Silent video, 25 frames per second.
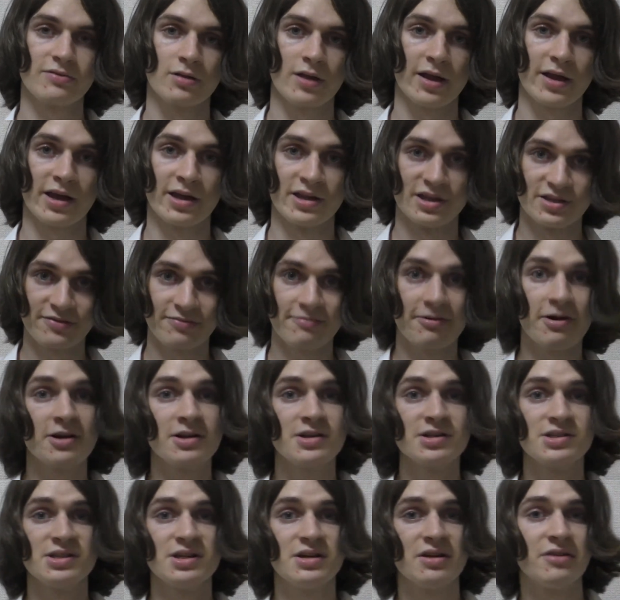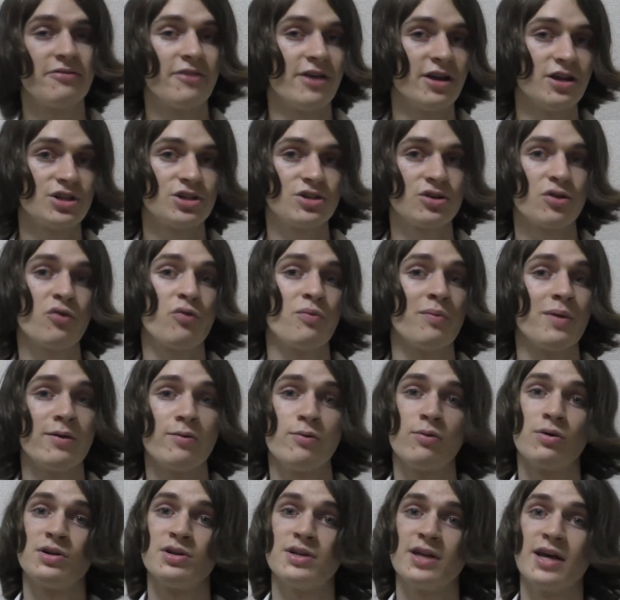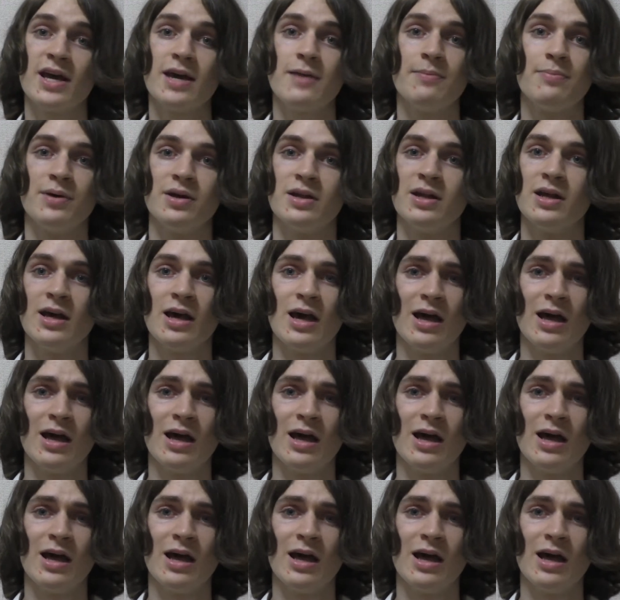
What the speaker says: Like, it's fun as an adventure for maybe one day, but